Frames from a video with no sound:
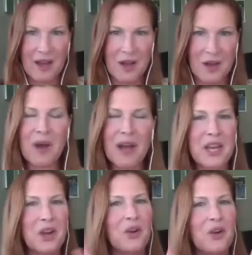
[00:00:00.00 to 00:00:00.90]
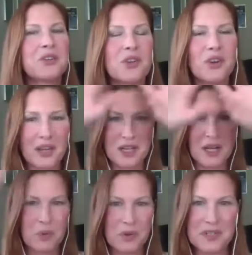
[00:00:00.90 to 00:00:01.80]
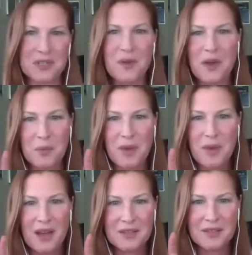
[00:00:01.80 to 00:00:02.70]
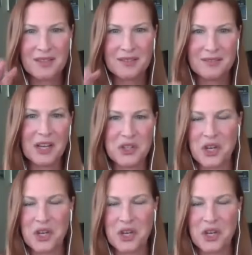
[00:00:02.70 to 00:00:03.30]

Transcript: um, my character ended up with this feather mask i